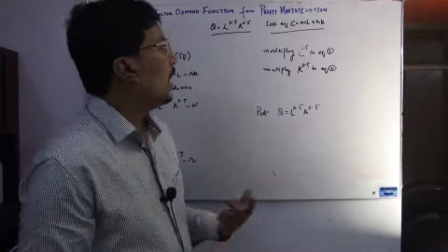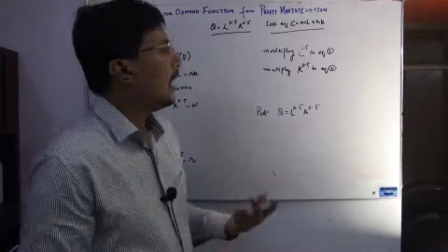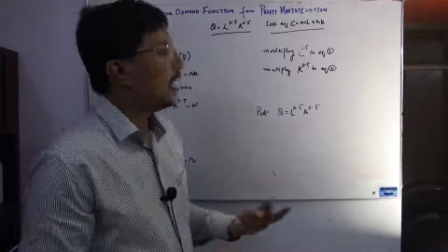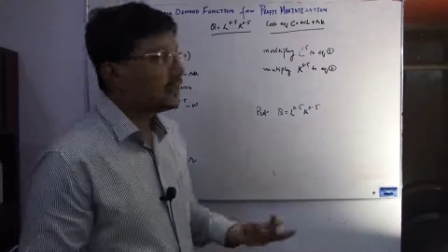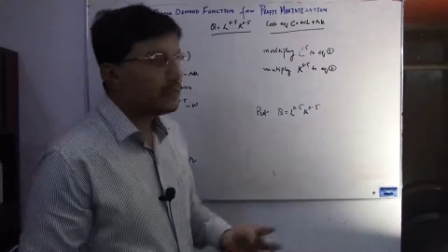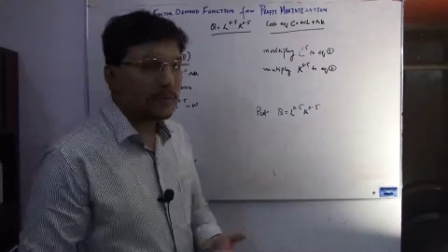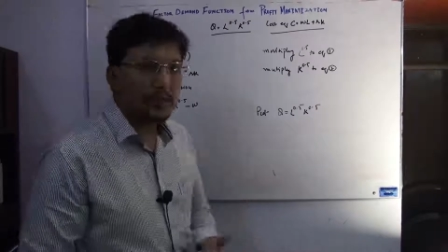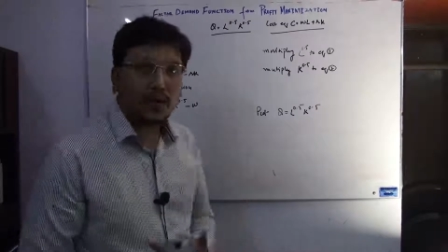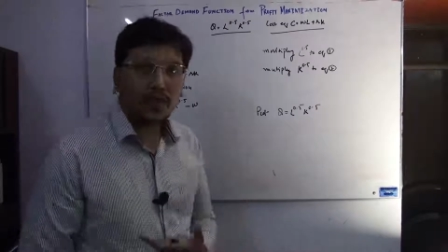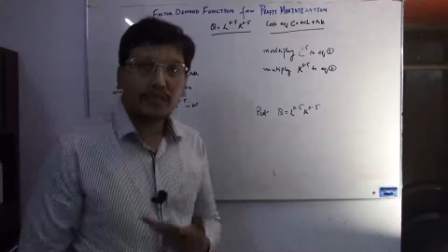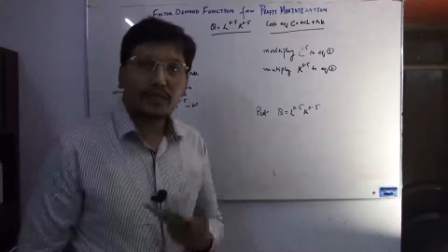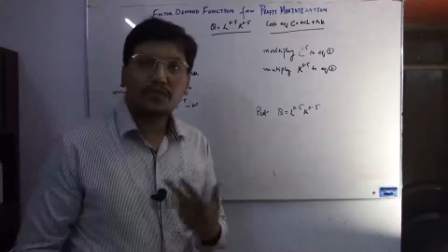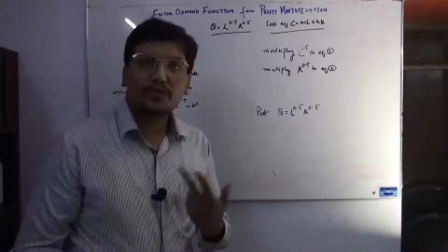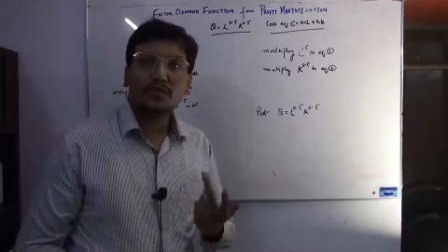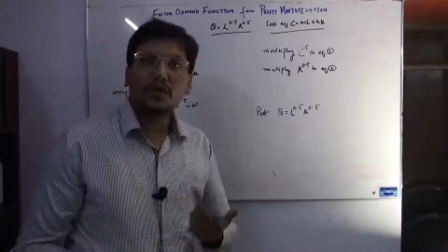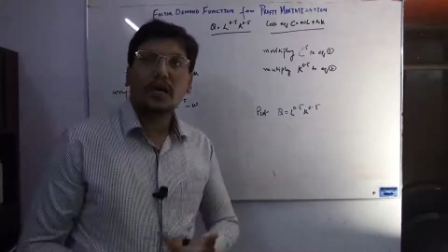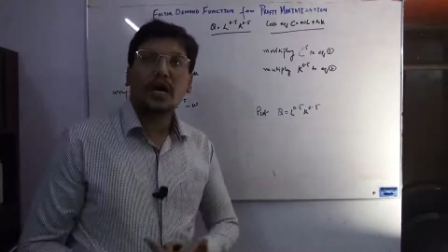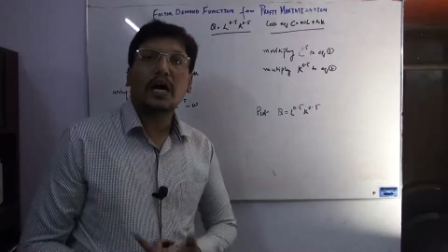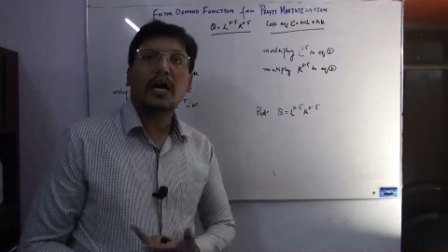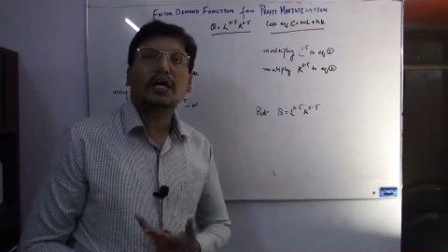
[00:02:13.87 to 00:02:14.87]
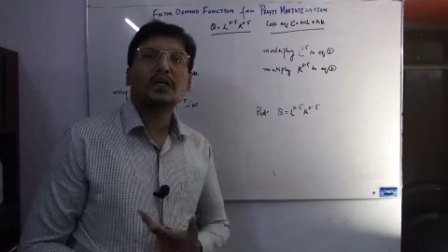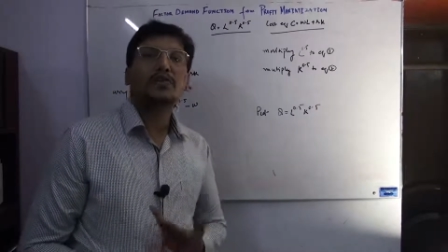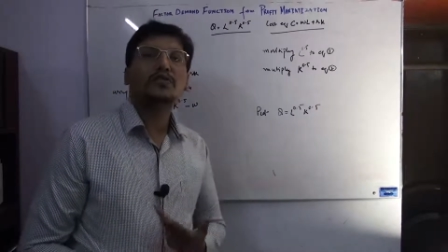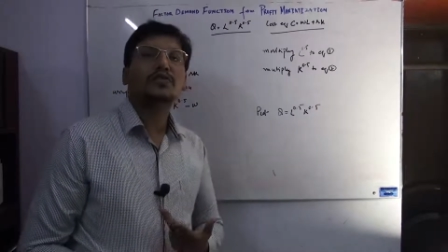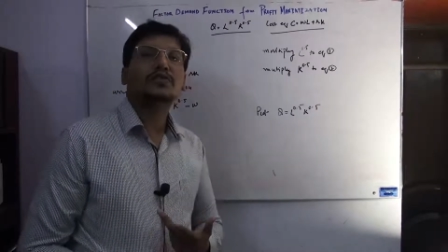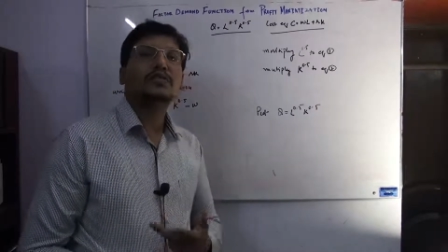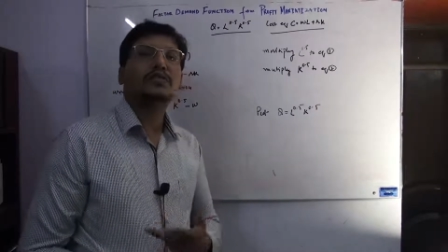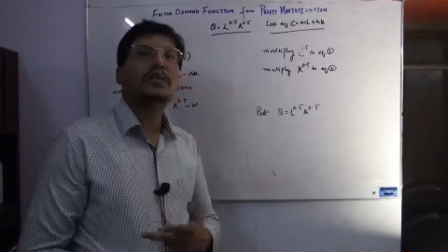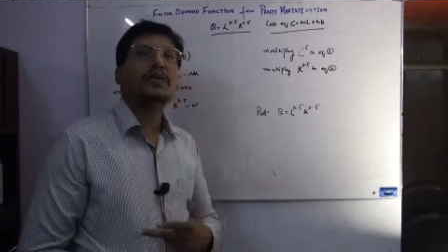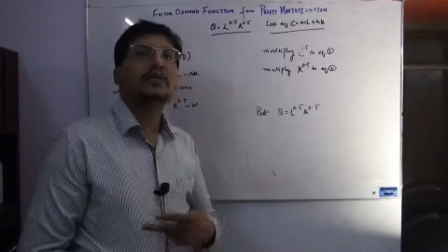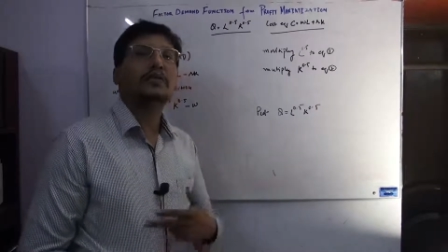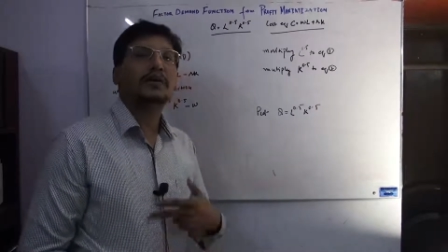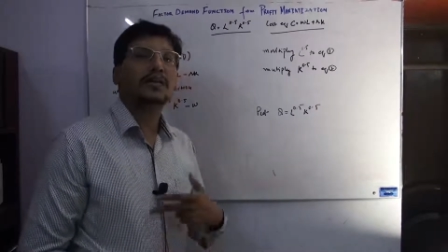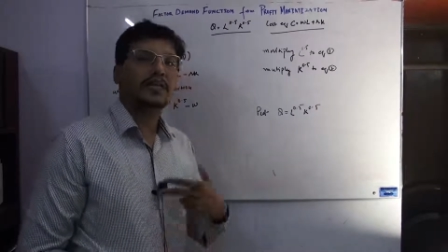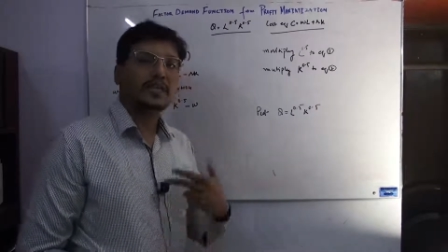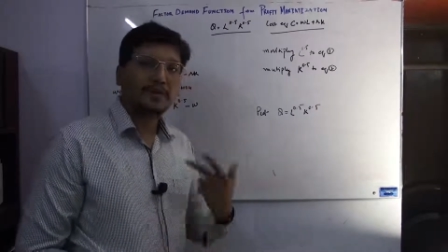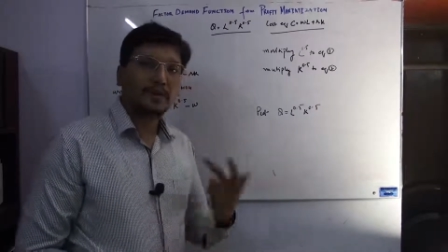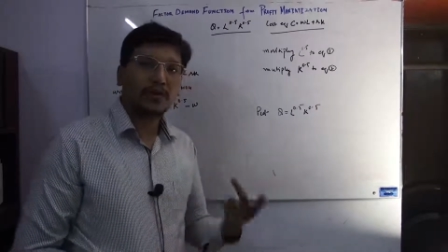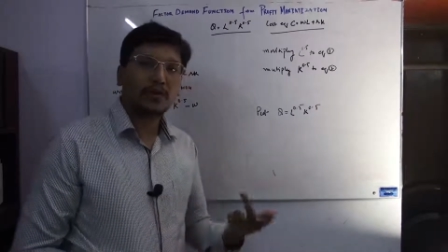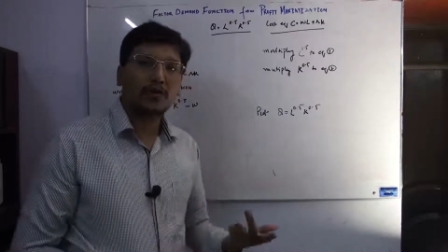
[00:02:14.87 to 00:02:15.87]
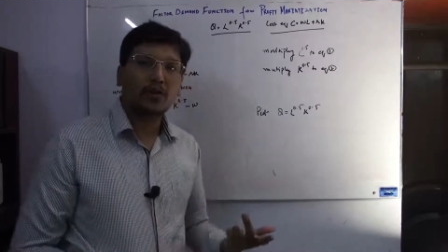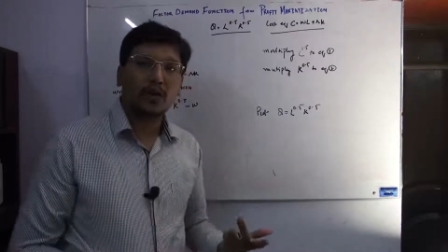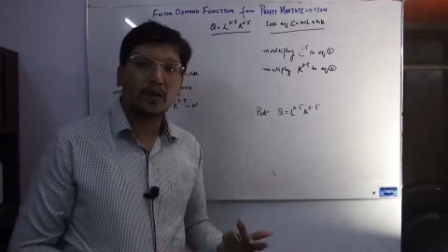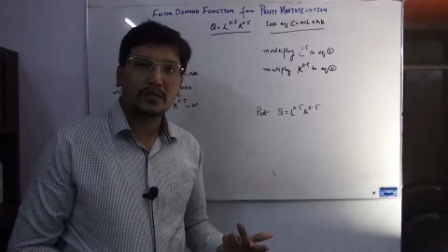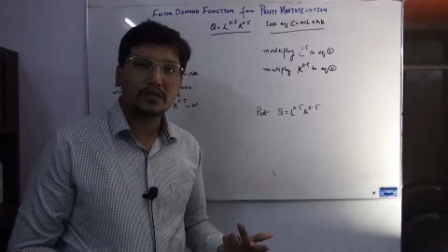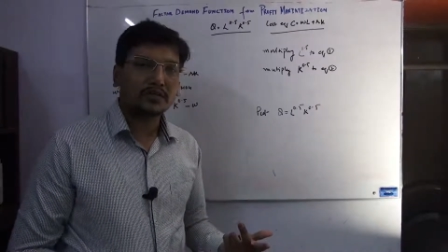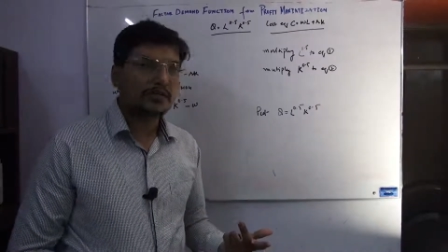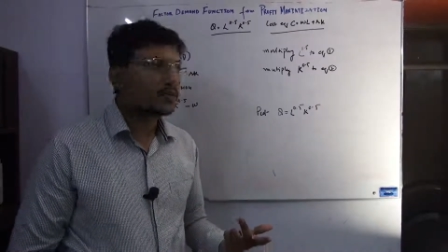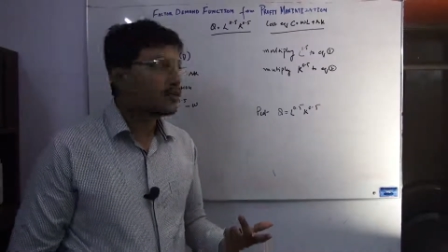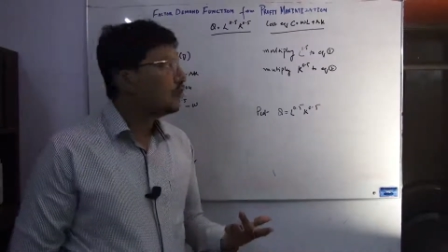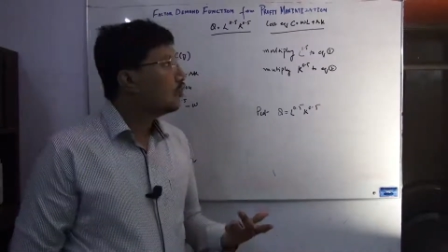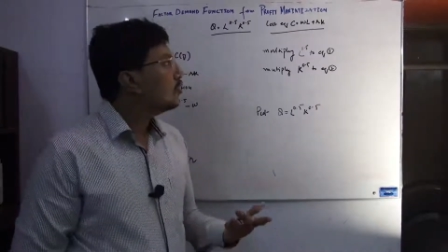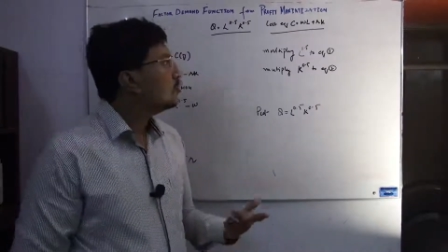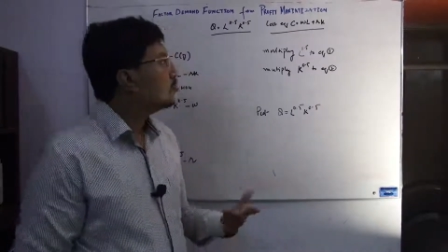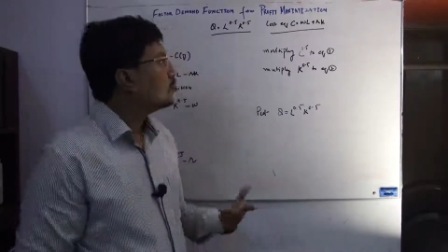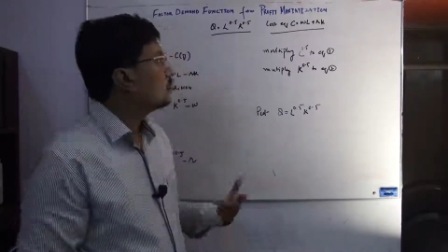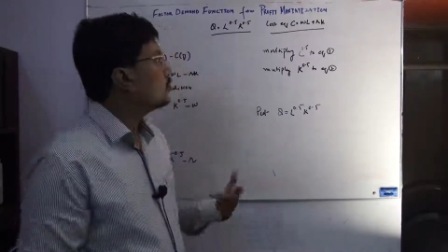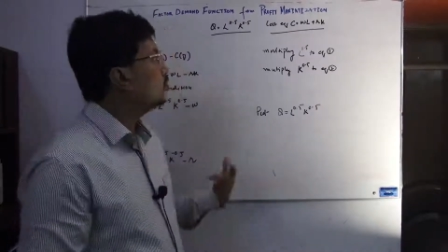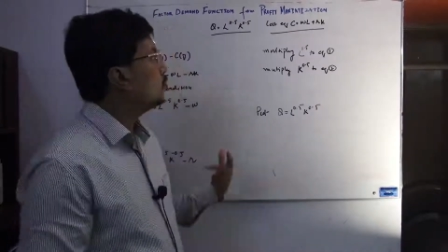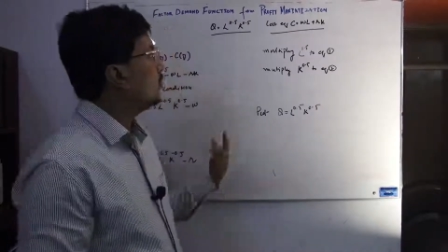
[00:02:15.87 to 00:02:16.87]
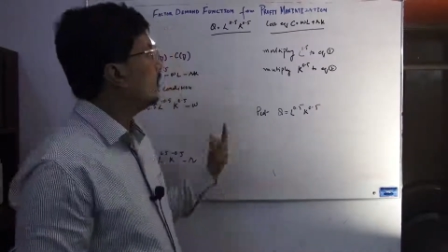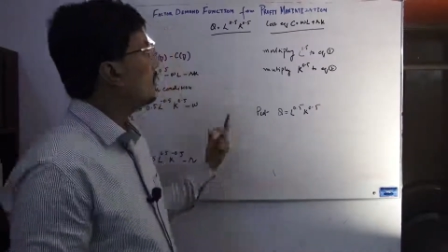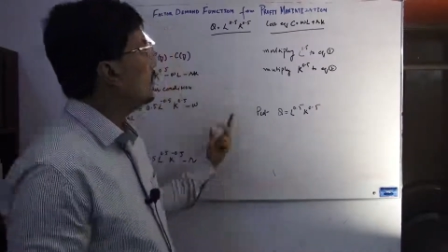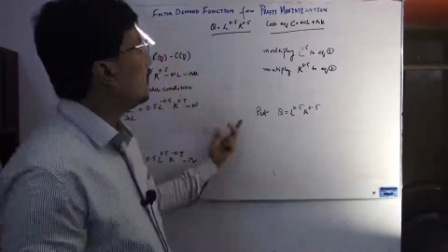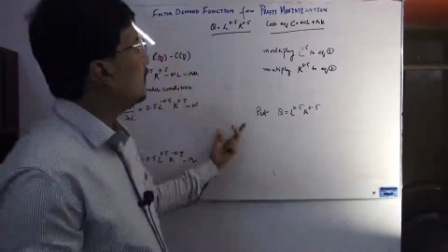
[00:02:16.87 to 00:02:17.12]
otherwise if you are using the multiple costs so you can